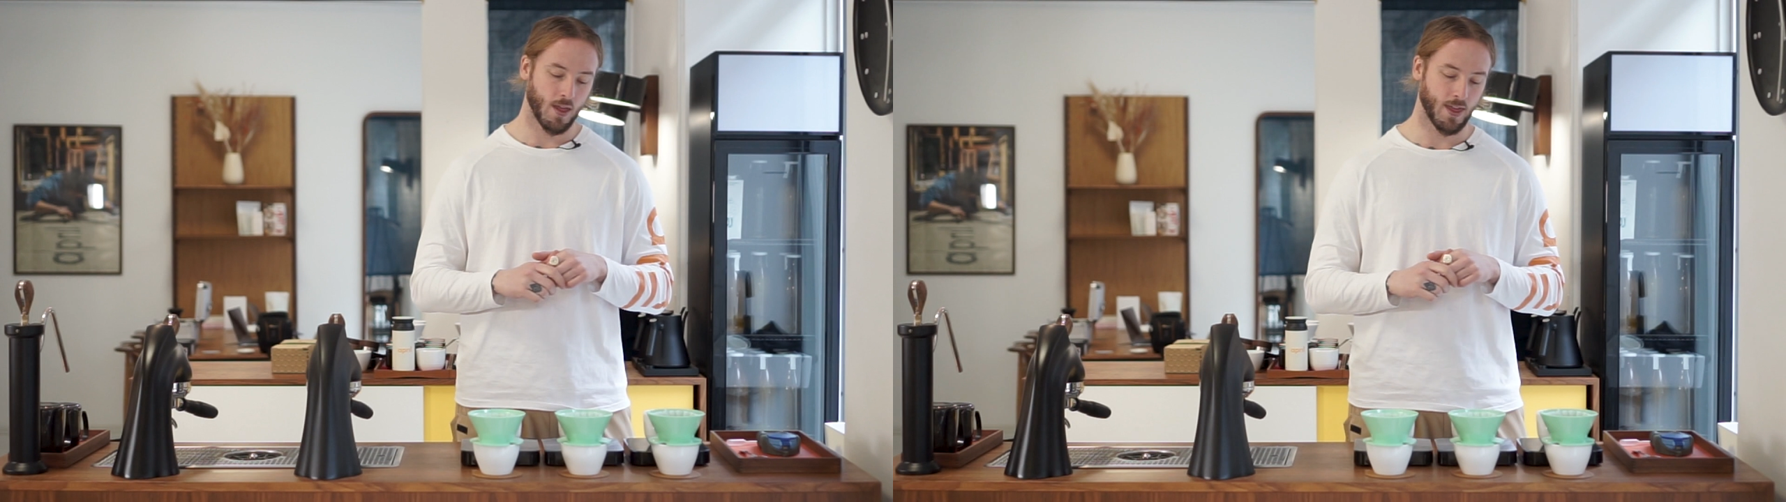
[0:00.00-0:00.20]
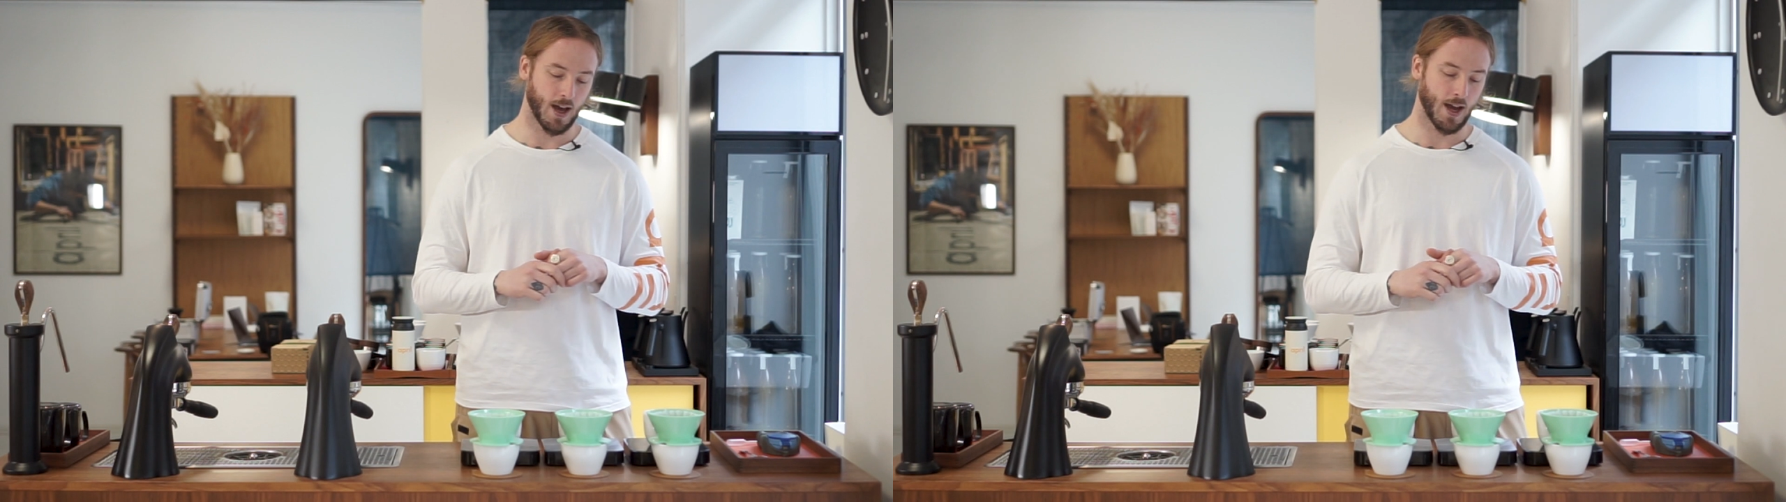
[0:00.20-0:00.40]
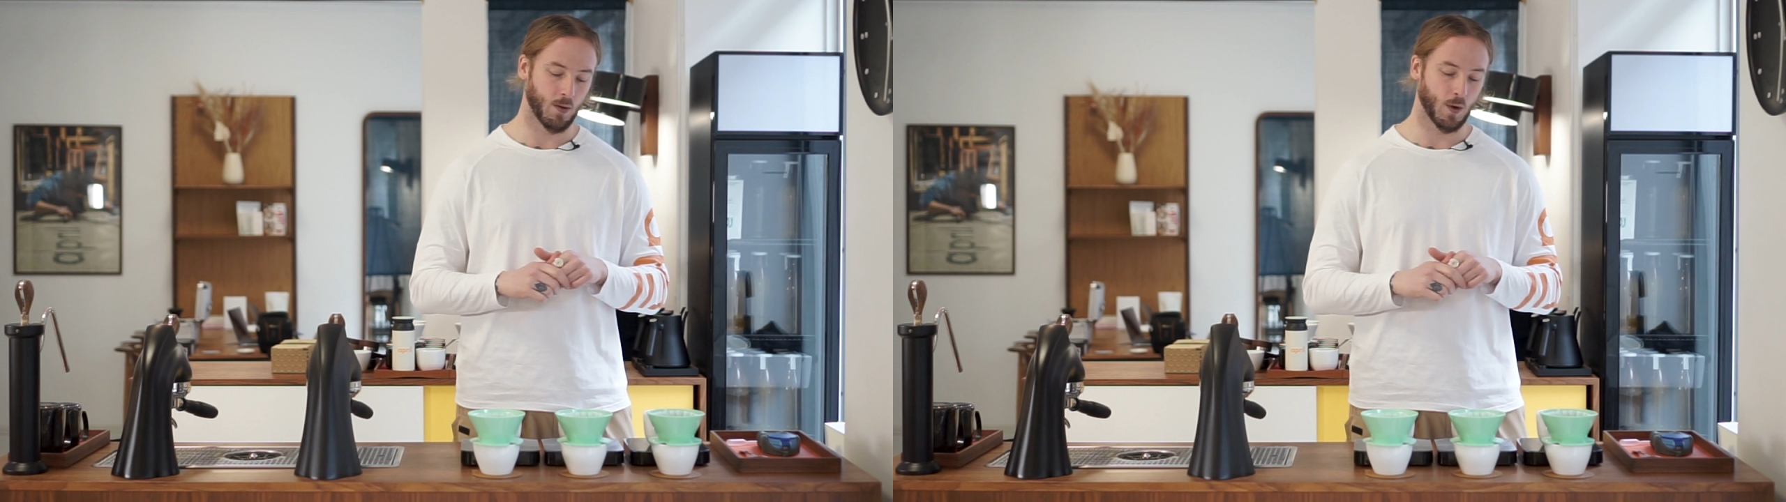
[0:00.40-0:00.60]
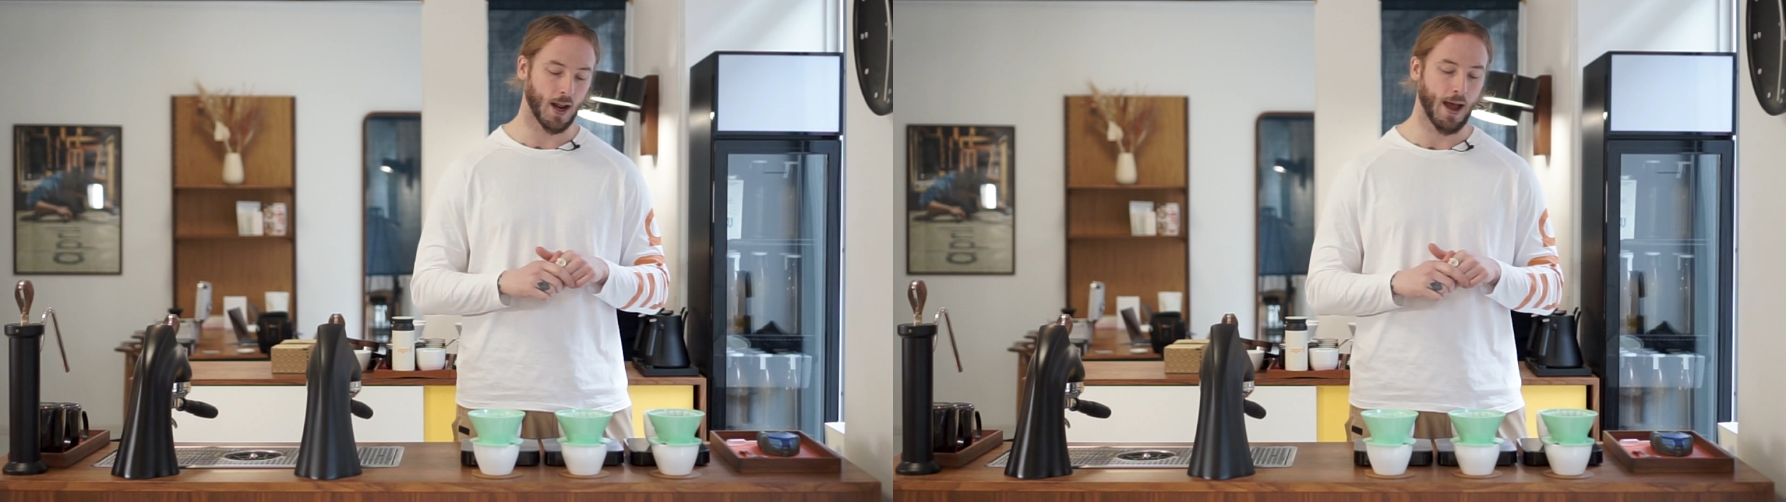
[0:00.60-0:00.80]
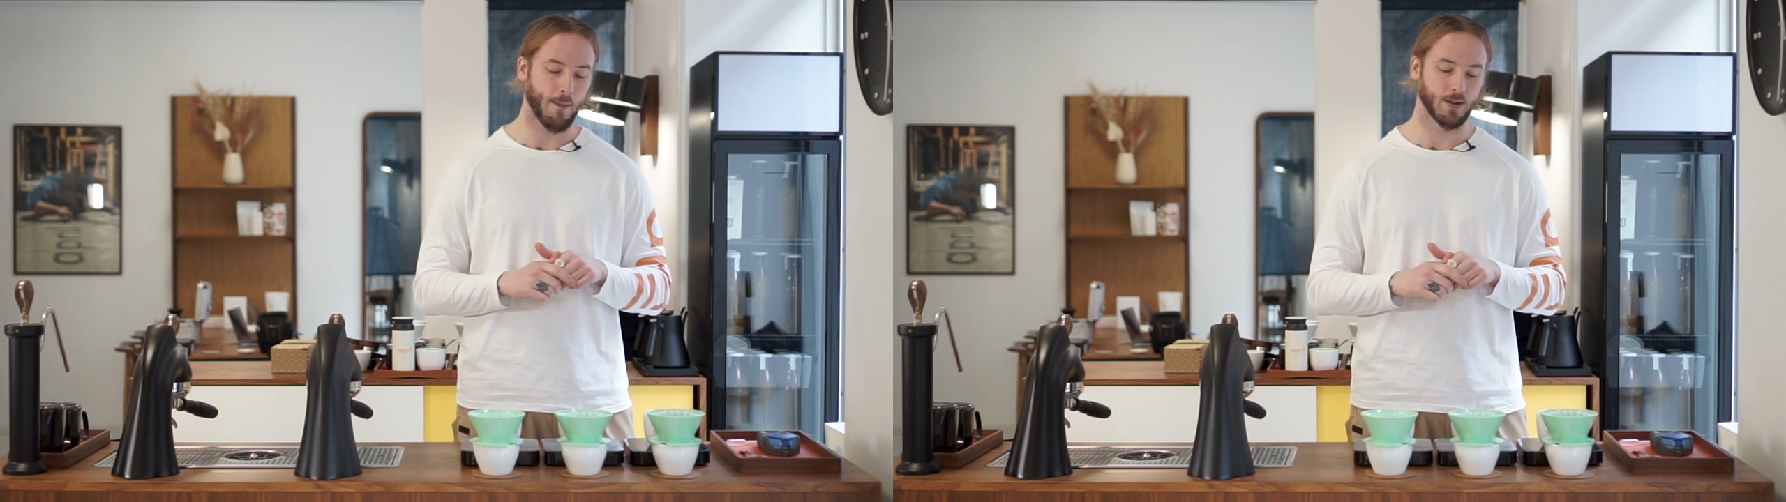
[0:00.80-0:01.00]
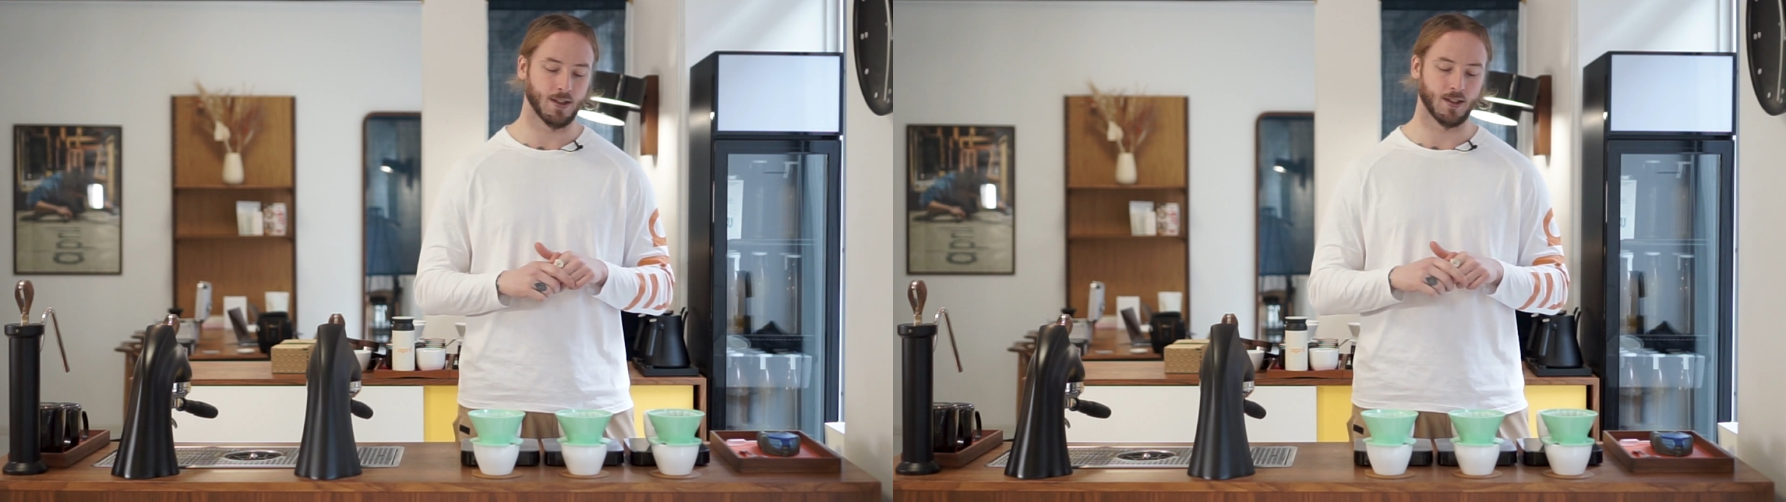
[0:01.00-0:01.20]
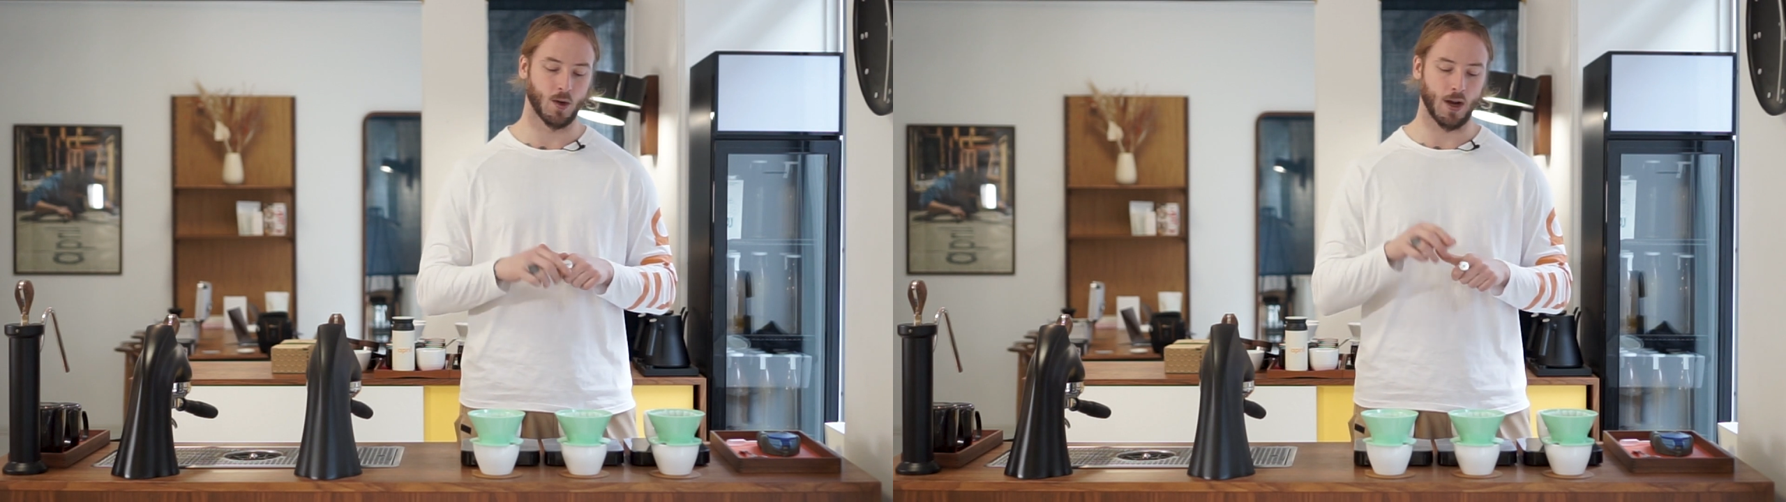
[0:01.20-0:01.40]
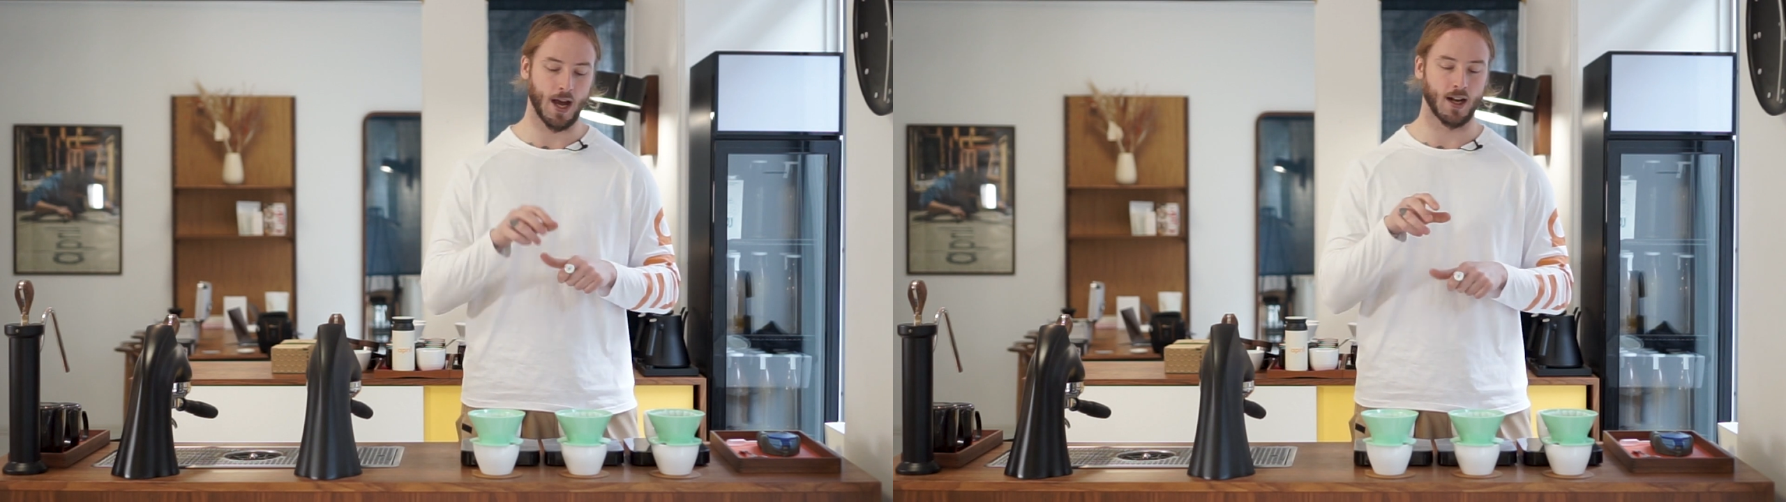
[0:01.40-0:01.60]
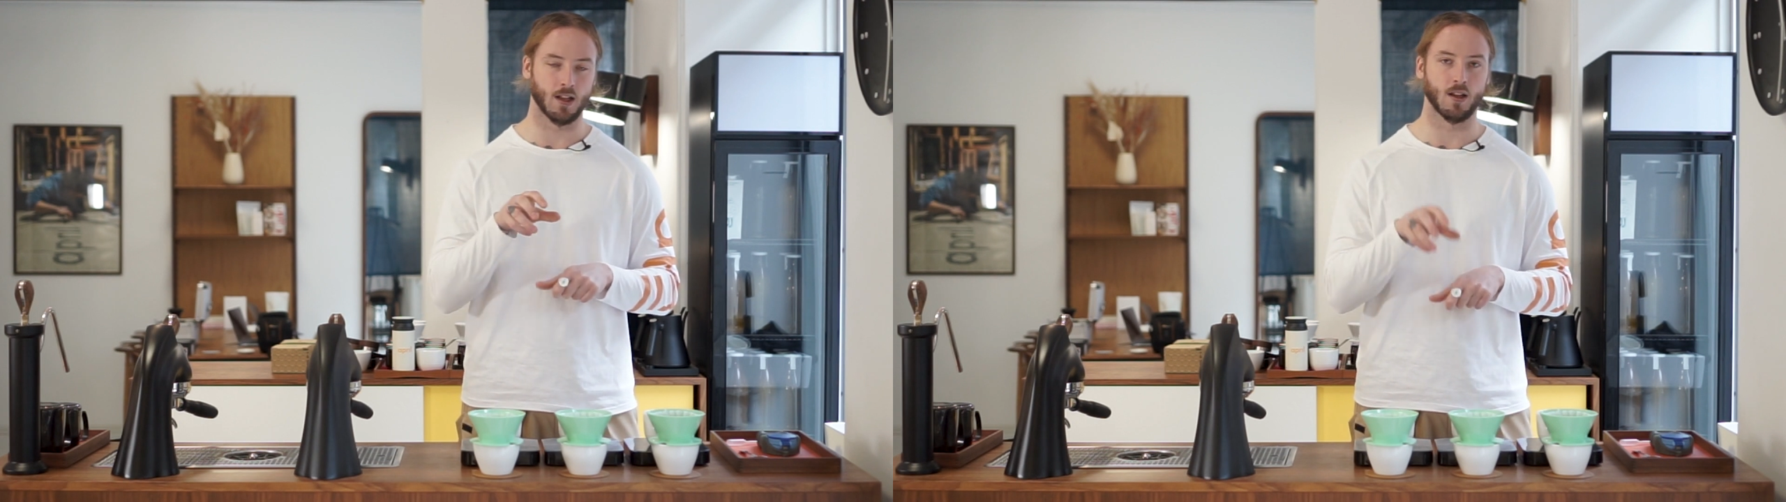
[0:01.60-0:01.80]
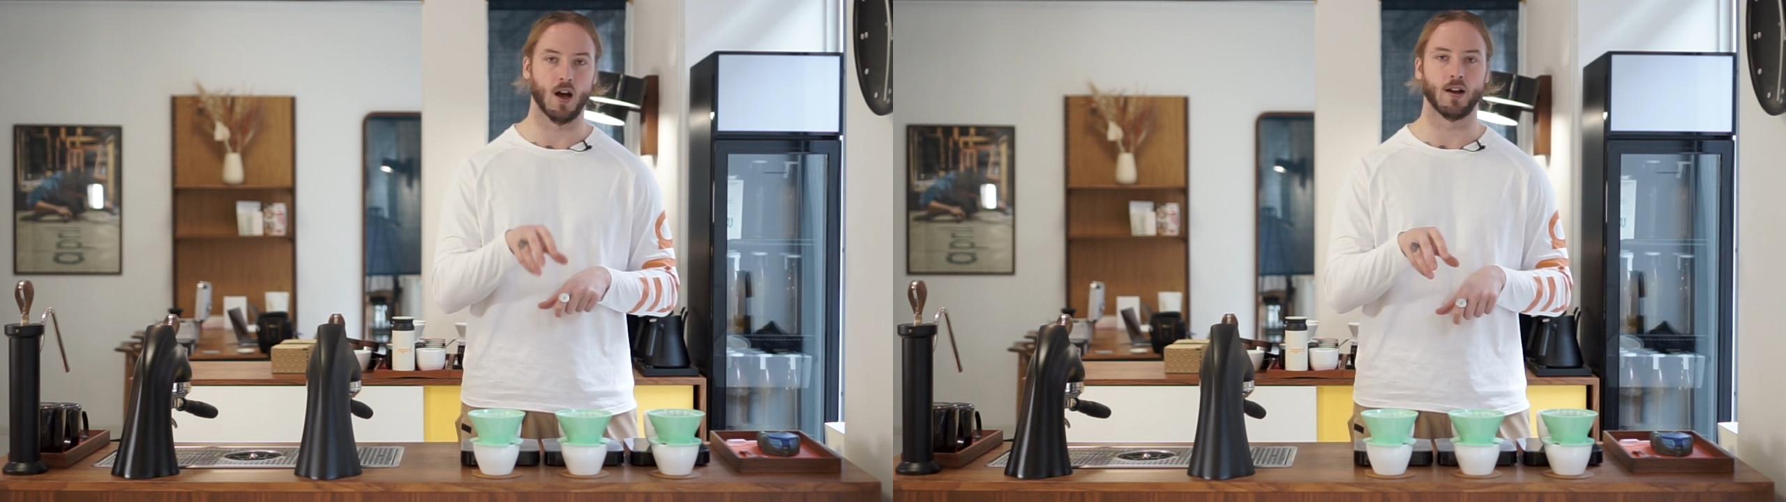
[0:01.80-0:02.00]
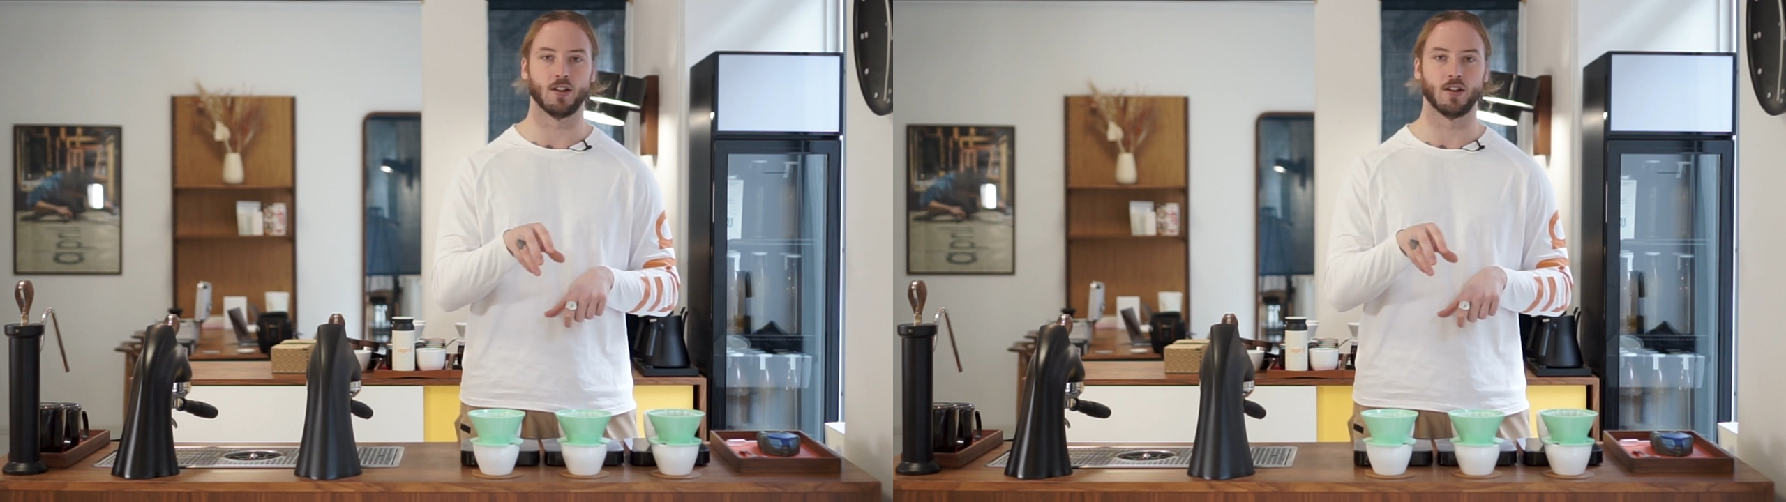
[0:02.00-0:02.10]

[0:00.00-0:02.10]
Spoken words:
that what happens is that we had a lot